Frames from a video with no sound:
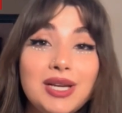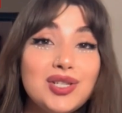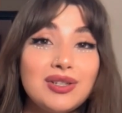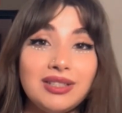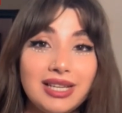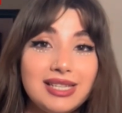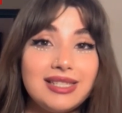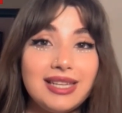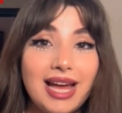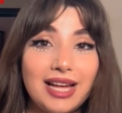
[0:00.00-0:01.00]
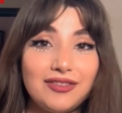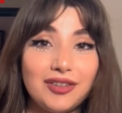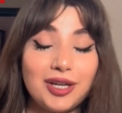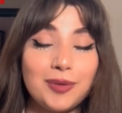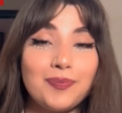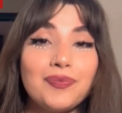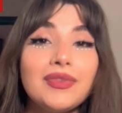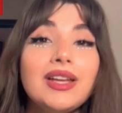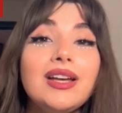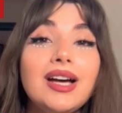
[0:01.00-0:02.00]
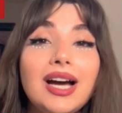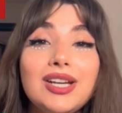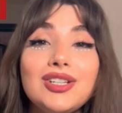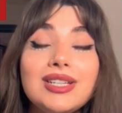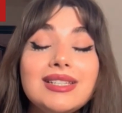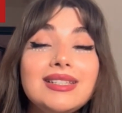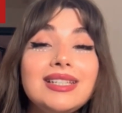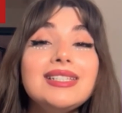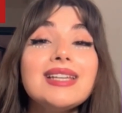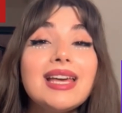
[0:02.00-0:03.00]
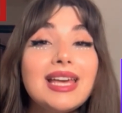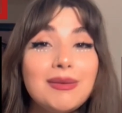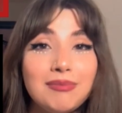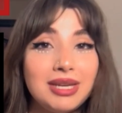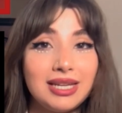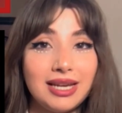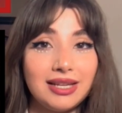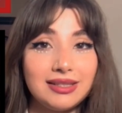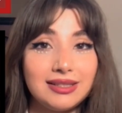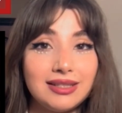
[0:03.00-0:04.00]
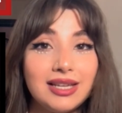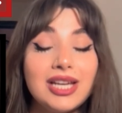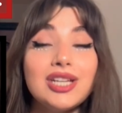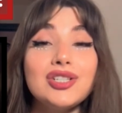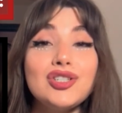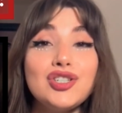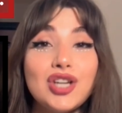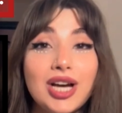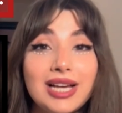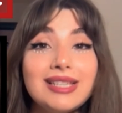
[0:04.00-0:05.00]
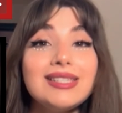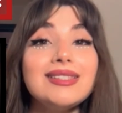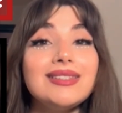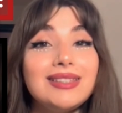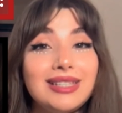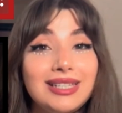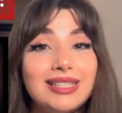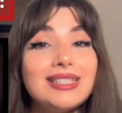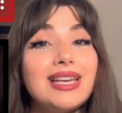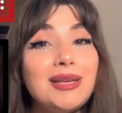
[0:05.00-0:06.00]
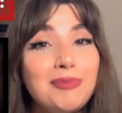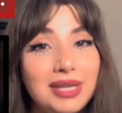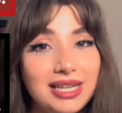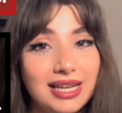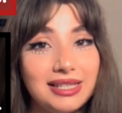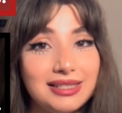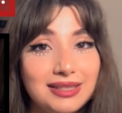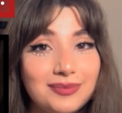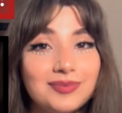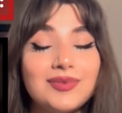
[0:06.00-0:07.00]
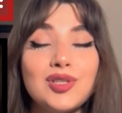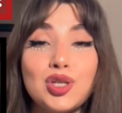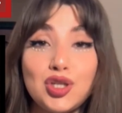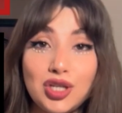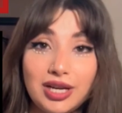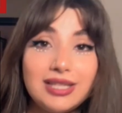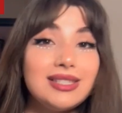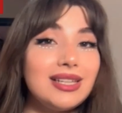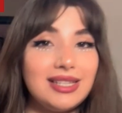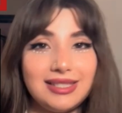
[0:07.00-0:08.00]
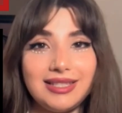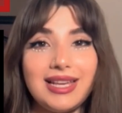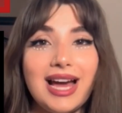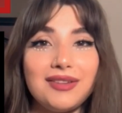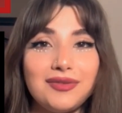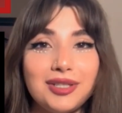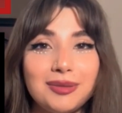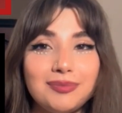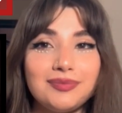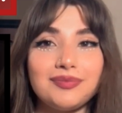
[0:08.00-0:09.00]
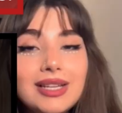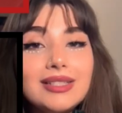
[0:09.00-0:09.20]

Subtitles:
Especially is the adverb. I just need a minute. Just need a minute. Just is the adverb.